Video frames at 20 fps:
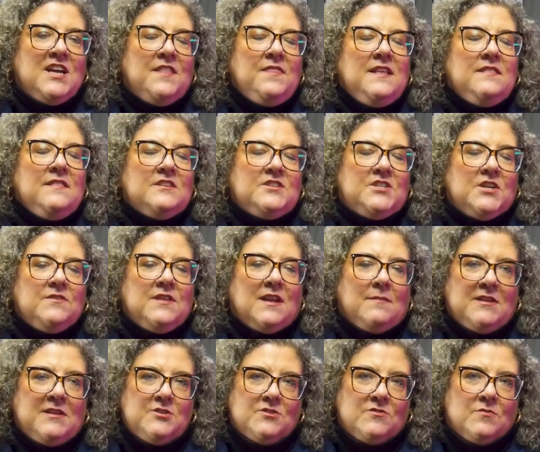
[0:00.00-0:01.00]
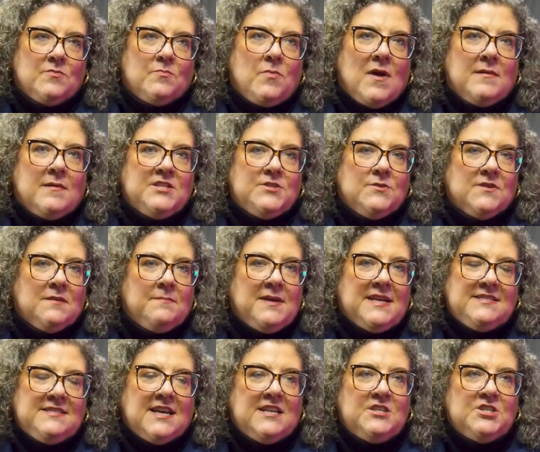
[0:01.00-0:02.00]
I think the two that I mentioned are probably two of the
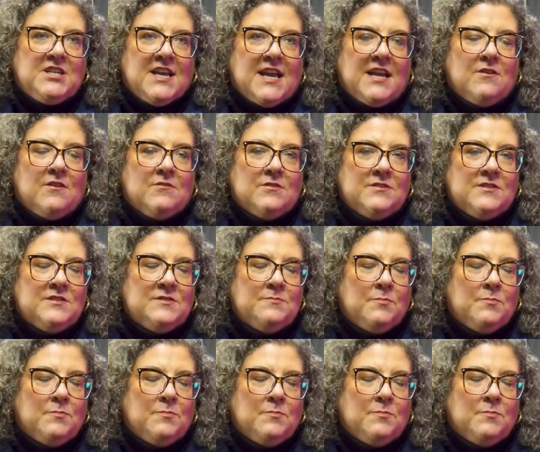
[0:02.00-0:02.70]
best educators is